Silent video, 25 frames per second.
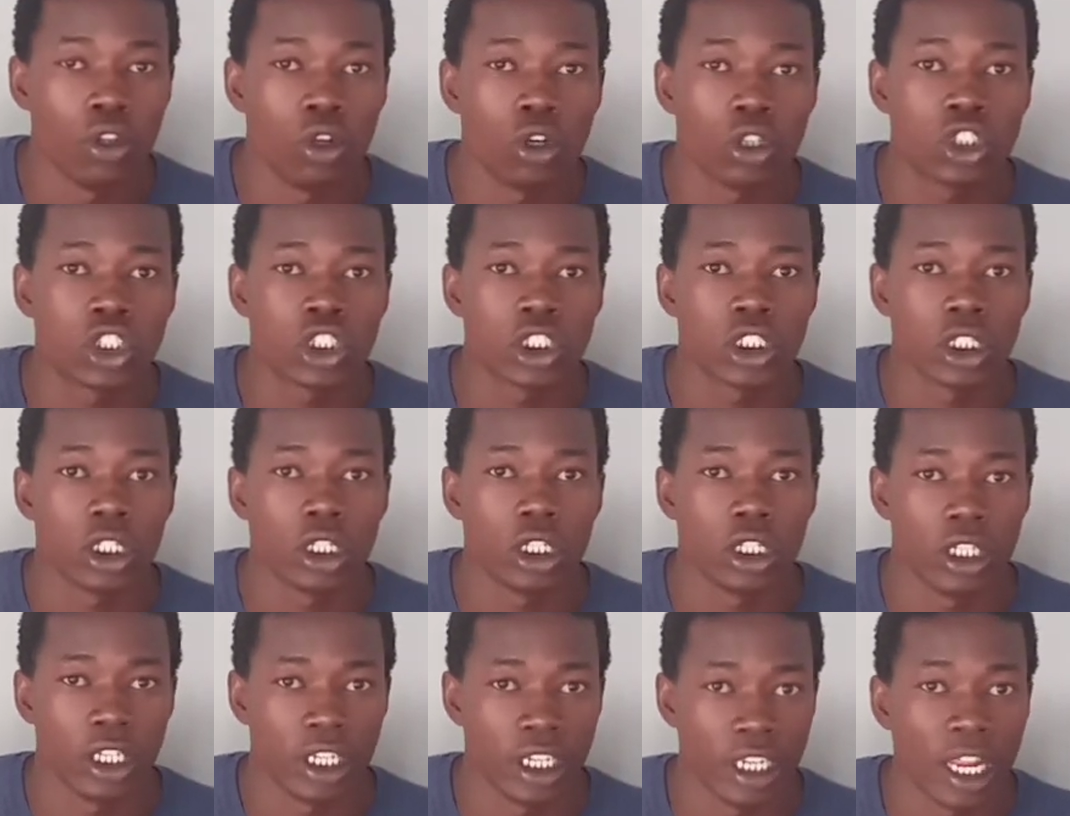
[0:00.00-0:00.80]
notes
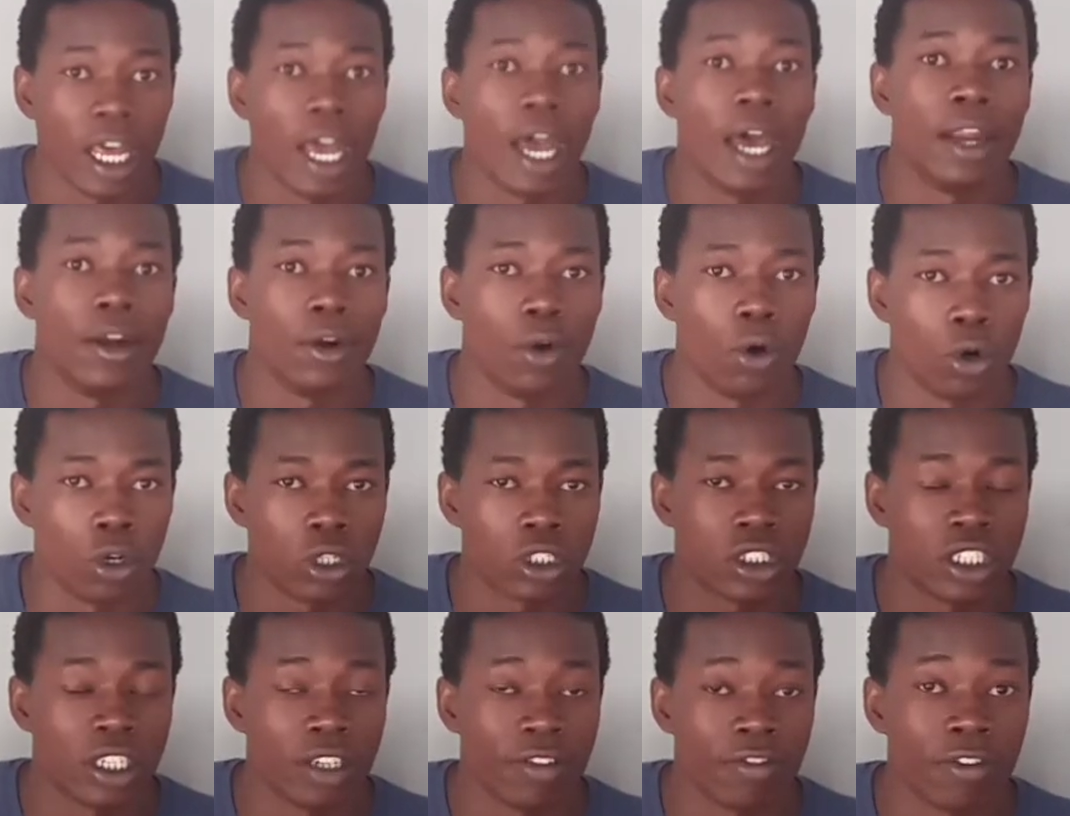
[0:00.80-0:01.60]
in an
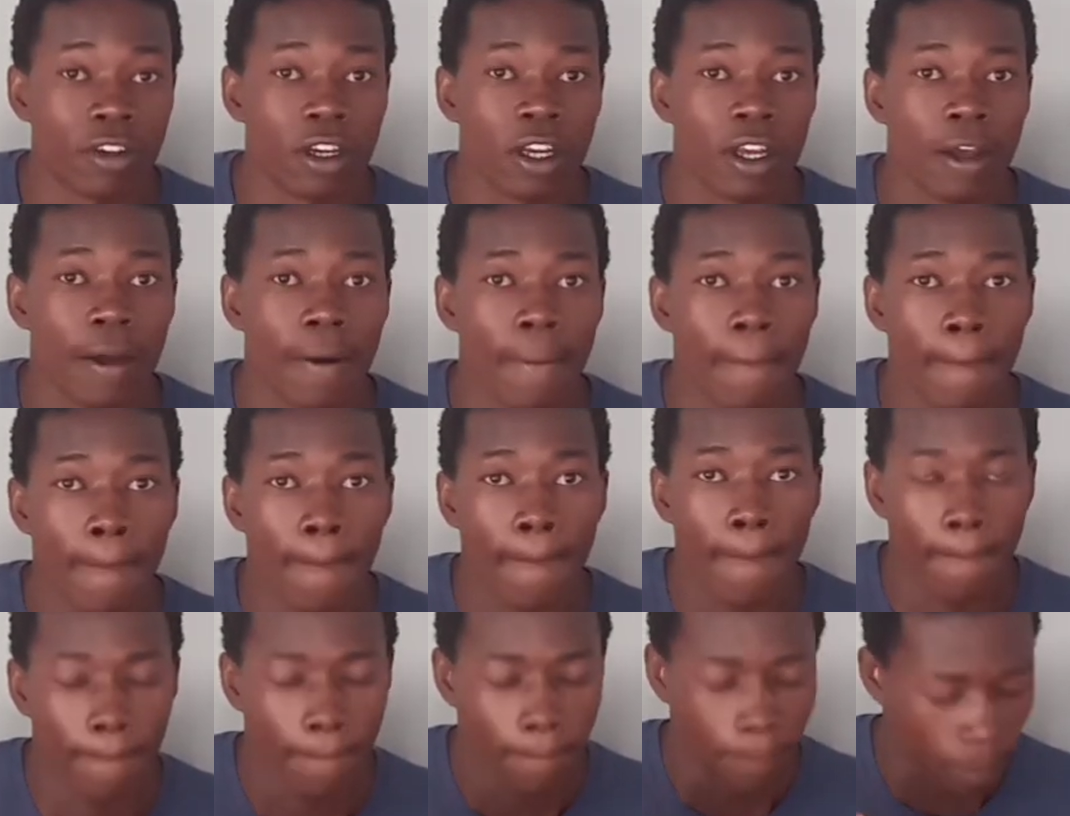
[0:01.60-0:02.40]
octave.
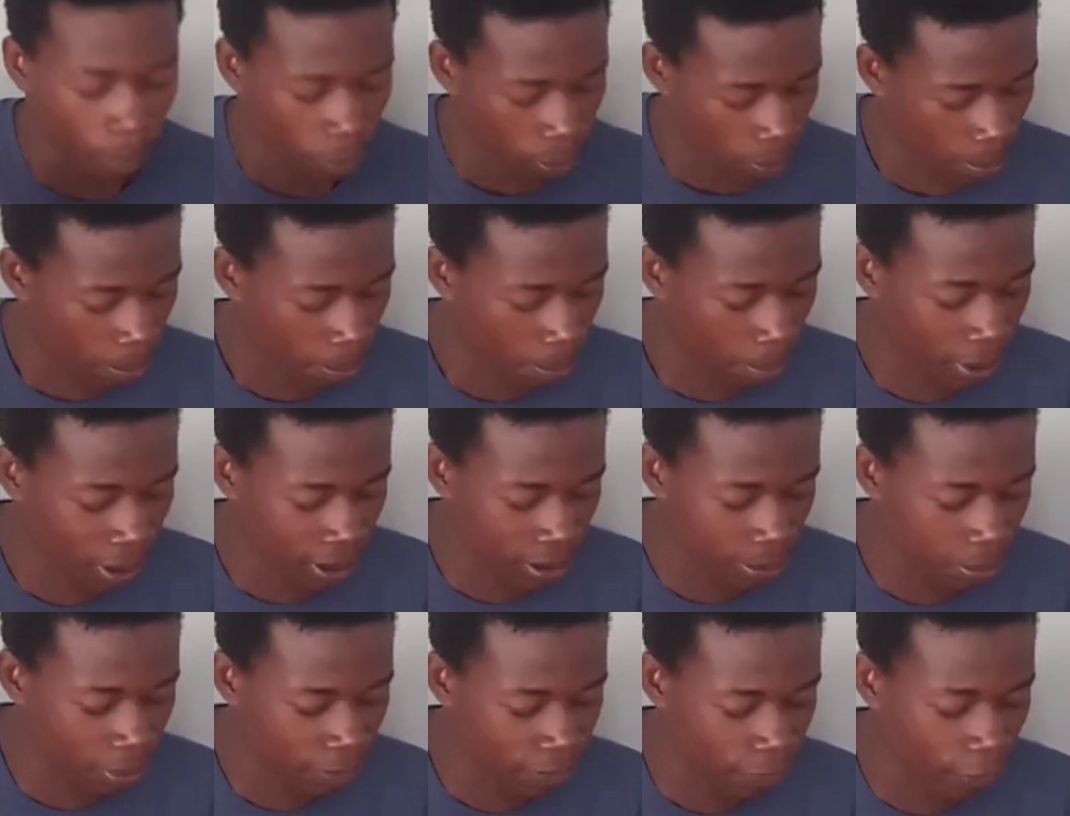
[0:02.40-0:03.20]

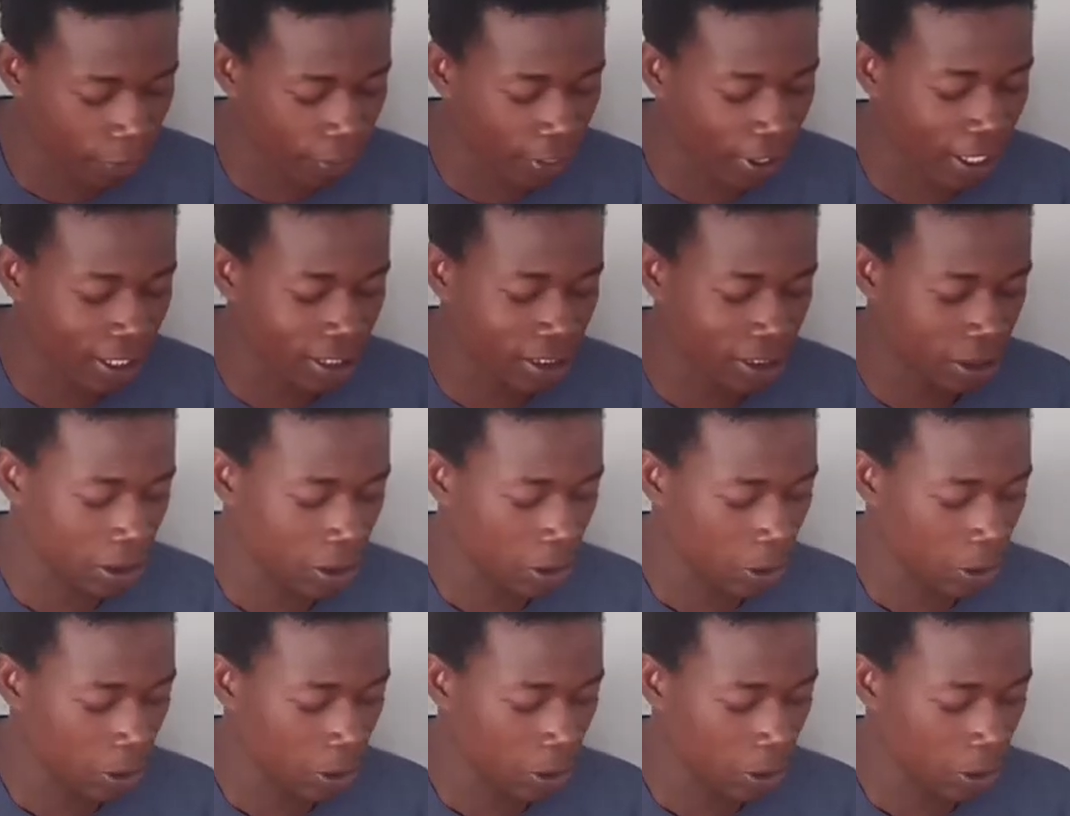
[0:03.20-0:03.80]
But before that,